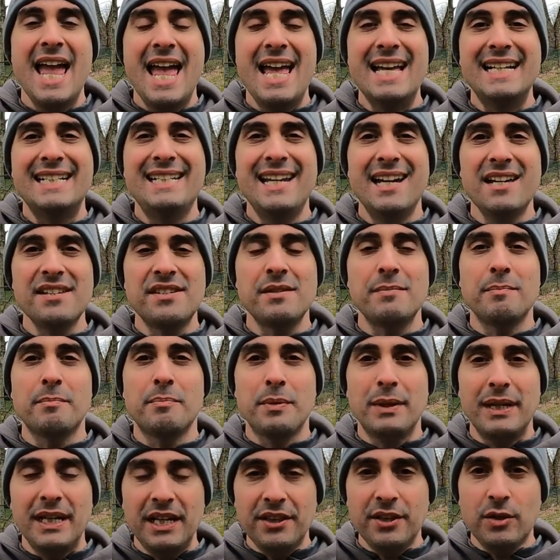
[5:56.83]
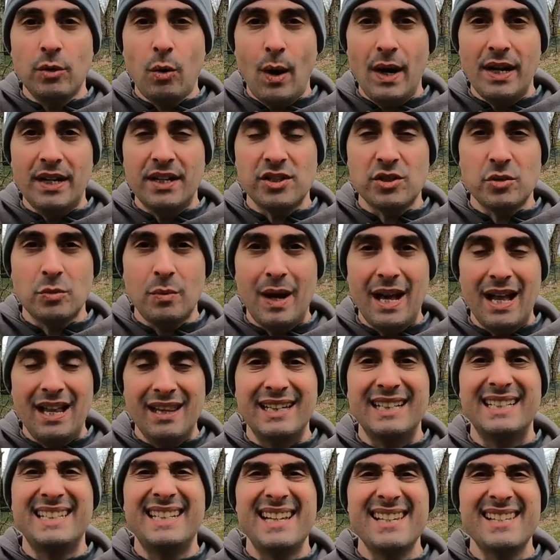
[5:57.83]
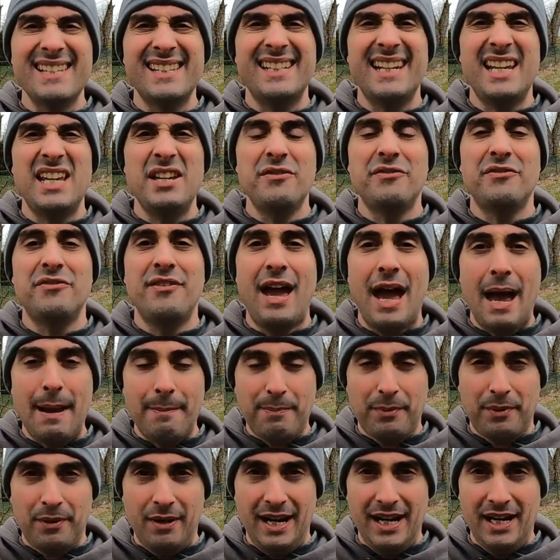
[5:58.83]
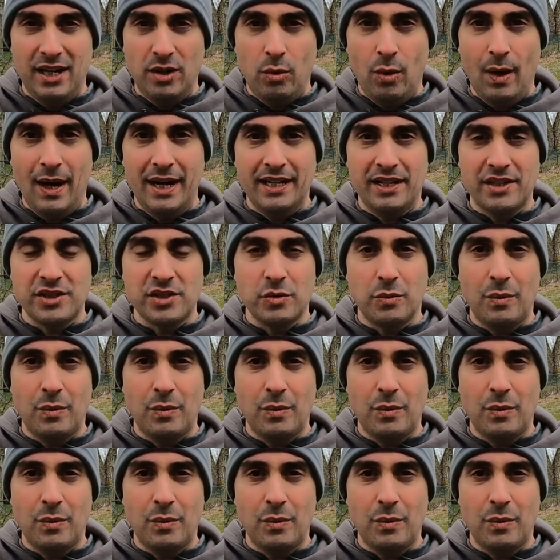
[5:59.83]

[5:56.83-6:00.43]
it doesn't breathe quite as well, it doesn't evaporate quite